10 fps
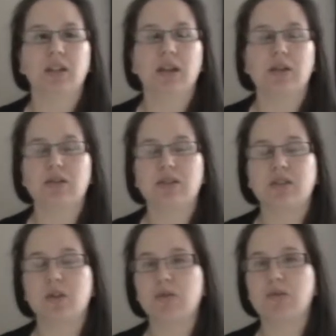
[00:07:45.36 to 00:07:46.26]
He's
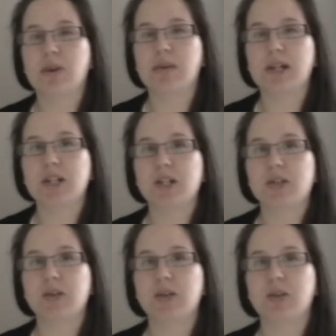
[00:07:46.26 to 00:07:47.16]
still very much
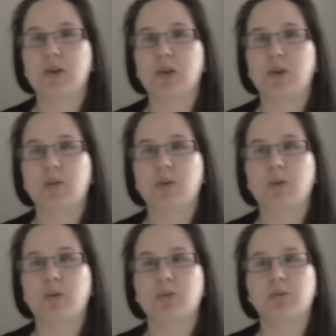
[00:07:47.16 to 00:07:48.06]
into,
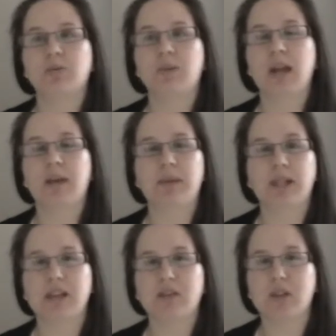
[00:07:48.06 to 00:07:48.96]
will
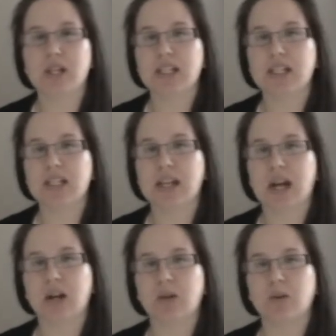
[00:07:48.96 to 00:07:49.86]
happily give you kisses and
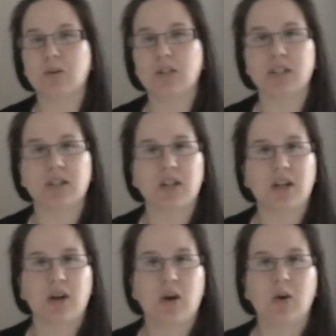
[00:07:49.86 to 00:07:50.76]
cuddles and
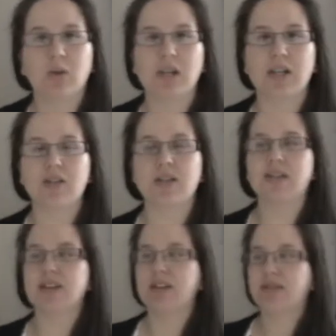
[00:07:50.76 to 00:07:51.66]
all that sort of
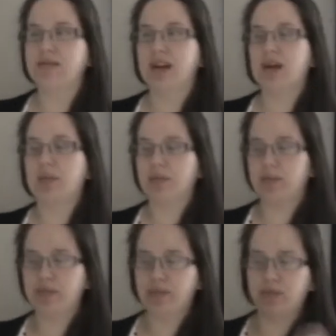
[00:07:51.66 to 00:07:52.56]
stuff.
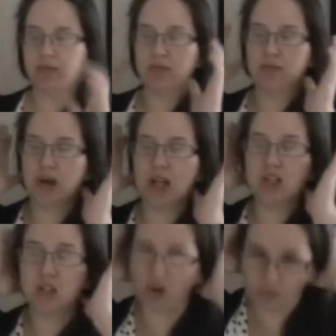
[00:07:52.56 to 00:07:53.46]
But I
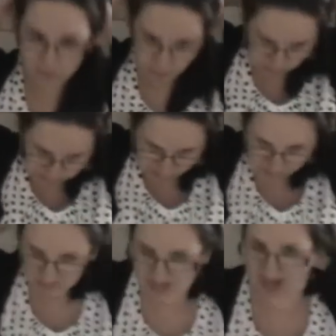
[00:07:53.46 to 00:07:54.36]
just don't force it.